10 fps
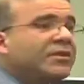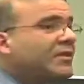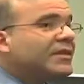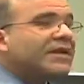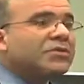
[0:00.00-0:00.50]

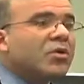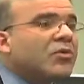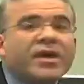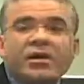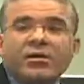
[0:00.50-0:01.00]
that's all
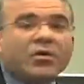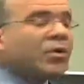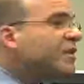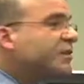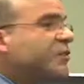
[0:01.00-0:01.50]
there.
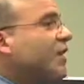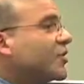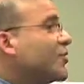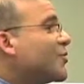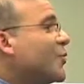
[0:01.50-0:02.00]
All these
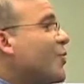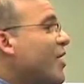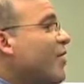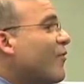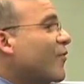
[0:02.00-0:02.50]
protections are
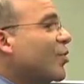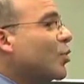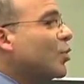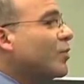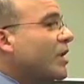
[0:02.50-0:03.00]
there for
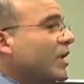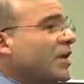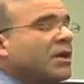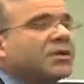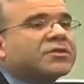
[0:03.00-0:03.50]
you already.
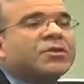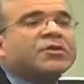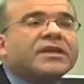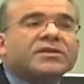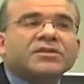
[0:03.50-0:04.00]
So,
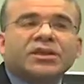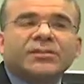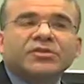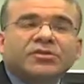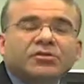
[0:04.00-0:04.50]
ladies and
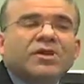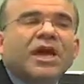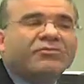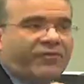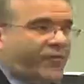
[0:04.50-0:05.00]
gentlemen, do
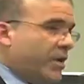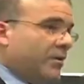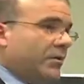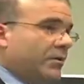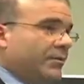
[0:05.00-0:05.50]
not
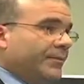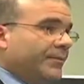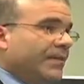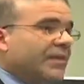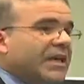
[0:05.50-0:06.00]
feel
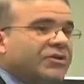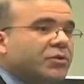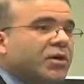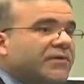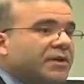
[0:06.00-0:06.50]
that
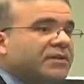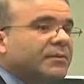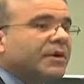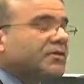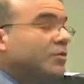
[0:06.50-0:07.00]
you are
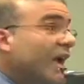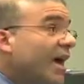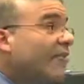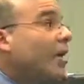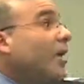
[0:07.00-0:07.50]
victimized. You
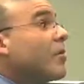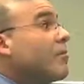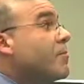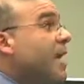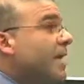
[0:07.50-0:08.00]
have
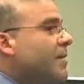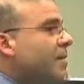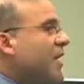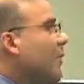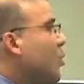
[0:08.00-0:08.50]
many,
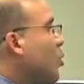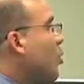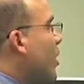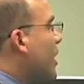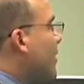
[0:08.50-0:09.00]
many more
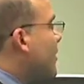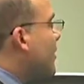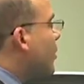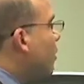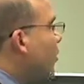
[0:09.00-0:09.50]
rights
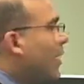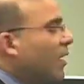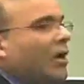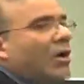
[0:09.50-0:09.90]
than you think.